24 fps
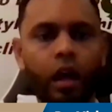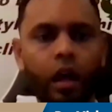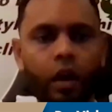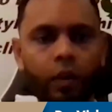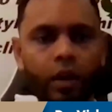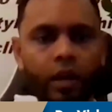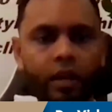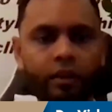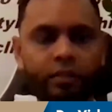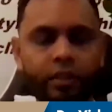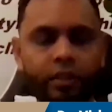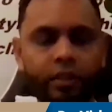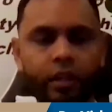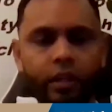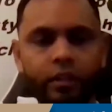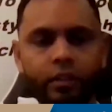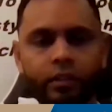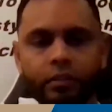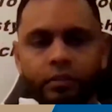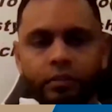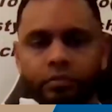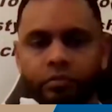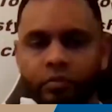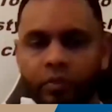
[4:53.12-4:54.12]

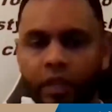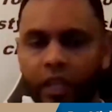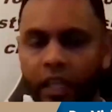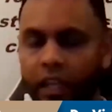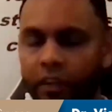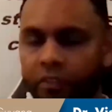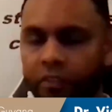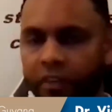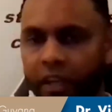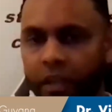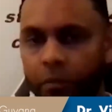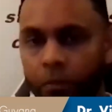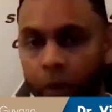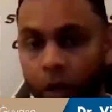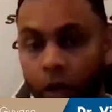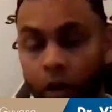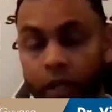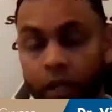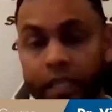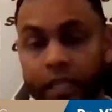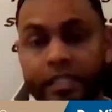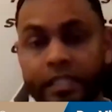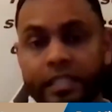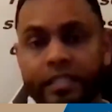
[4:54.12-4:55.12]
However, if
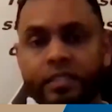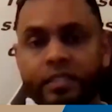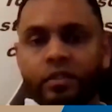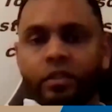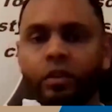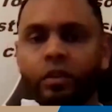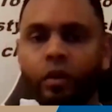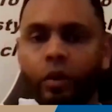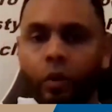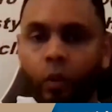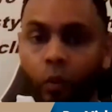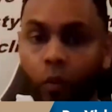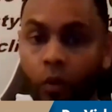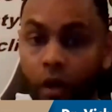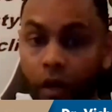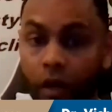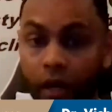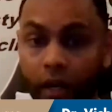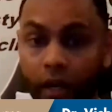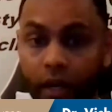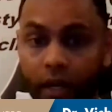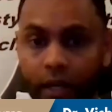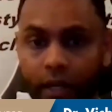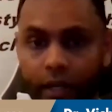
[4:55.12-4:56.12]
employees
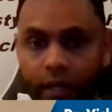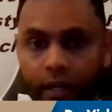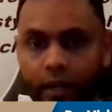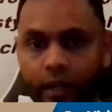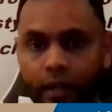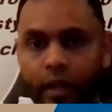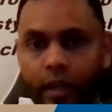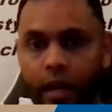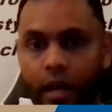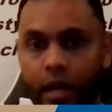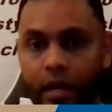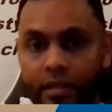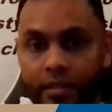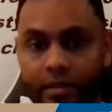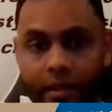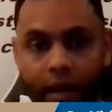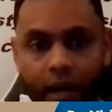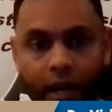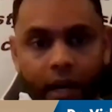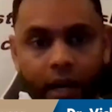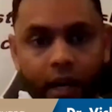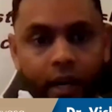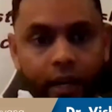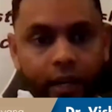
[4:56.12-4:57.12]
work as
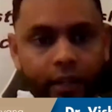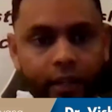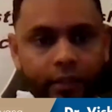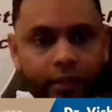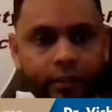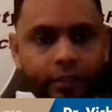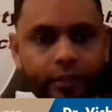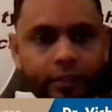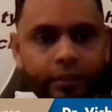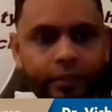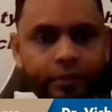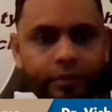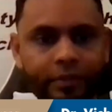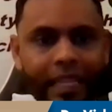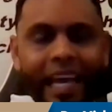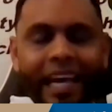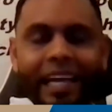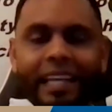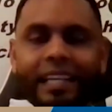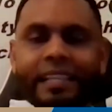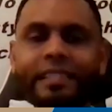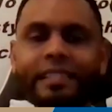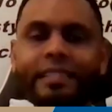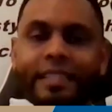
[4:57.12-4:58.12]
hard
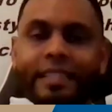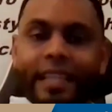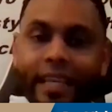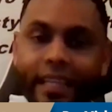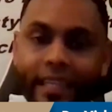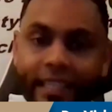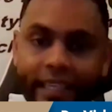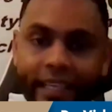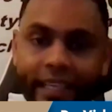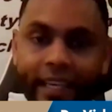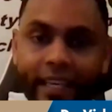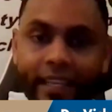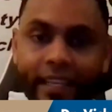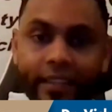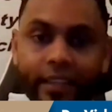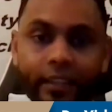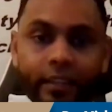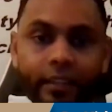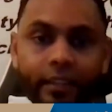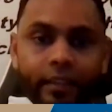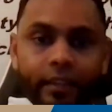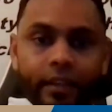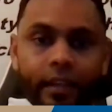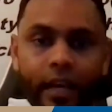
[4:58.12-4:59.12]
and as
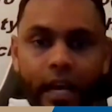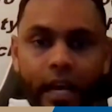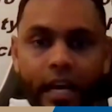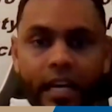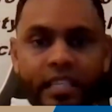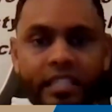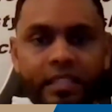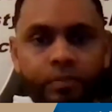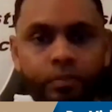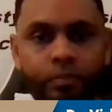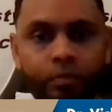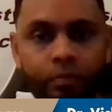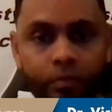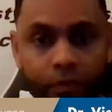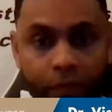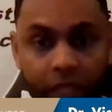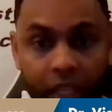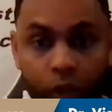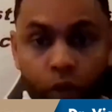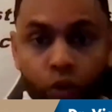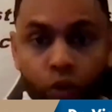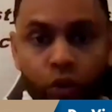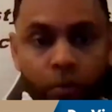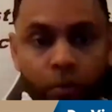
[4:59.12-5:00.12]
dedicated as
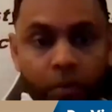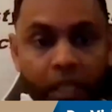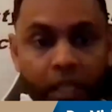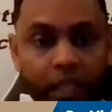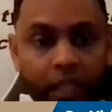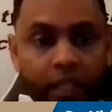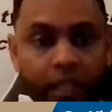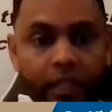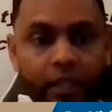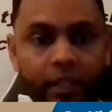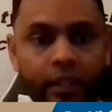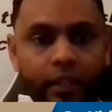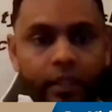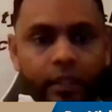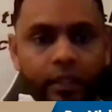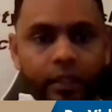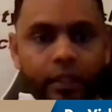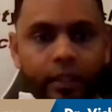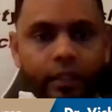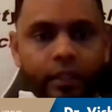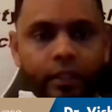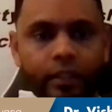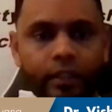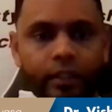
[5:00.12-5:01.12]
they could be,
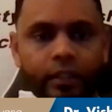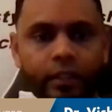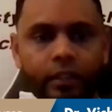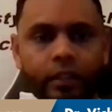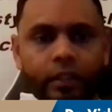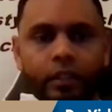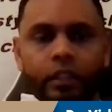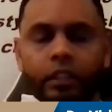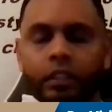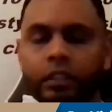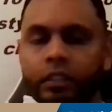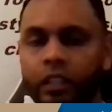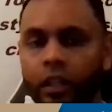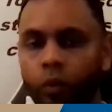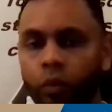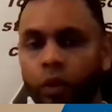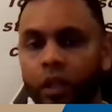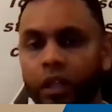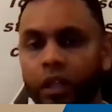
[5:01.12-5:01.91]
they